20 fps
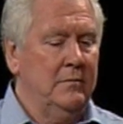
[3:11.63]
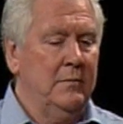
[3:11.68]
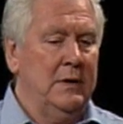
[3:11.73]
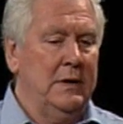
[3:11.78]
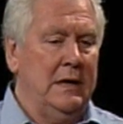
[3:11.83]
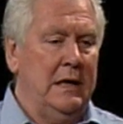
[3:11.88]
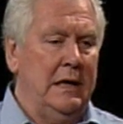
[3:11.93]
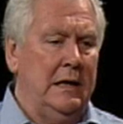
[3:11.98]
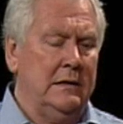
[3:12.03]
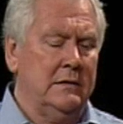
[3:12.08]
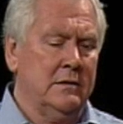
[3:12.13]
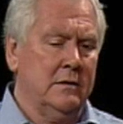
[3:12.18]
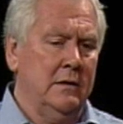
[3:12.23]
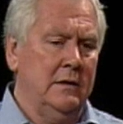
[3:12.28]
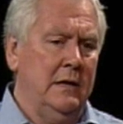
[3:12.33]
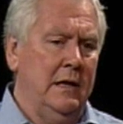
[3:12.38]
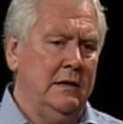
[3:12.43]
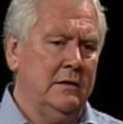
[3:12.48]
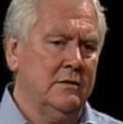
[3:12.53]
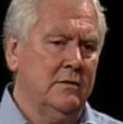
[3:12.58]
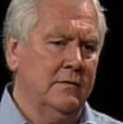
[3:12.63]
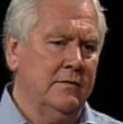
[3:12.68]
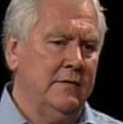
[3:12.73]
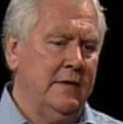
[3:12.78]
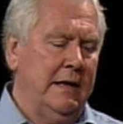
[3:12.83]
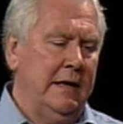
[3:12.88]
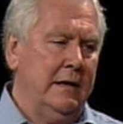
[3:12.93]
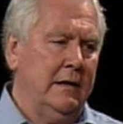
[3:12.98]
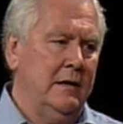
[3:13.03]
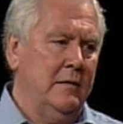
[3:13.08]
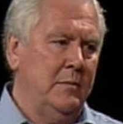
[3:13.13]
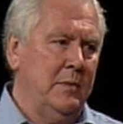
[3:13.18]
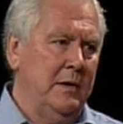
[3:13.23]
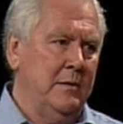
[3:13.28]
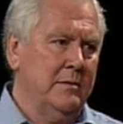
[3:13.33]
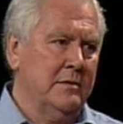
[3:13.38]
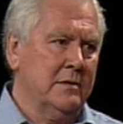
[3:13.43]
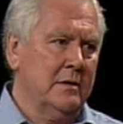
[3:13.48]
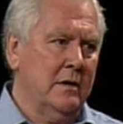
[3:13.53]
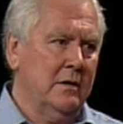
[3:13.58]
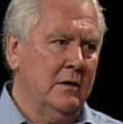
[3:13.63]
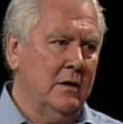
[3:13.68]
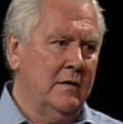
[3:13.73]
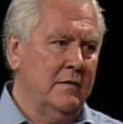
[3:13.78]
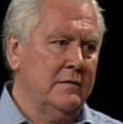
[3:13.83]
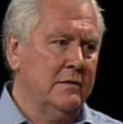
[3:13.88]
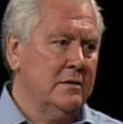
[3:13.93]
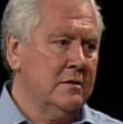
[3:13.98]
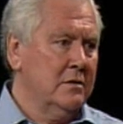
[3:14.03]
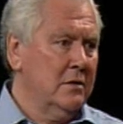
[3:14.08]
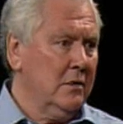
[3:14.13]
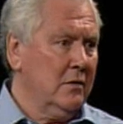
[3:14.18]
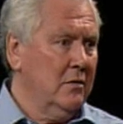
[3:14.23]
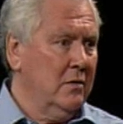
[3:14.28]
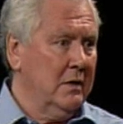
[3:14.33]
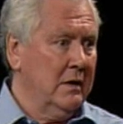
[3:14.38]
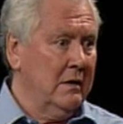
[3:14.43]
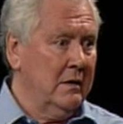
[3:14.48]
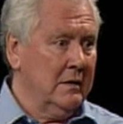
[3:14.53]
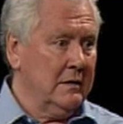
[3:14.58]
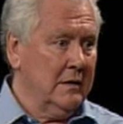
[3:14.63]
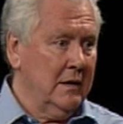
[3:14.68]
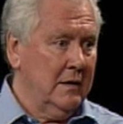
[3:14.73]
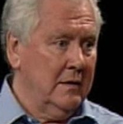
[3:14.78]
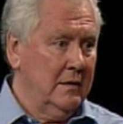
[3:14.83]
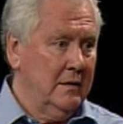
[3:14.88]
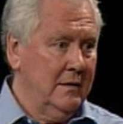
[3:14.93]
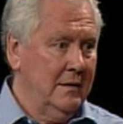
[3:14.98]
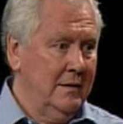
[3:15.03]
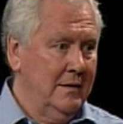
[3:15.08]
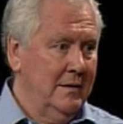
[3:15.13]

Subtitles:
But in actual fact, in people's lives, it's not quite like that.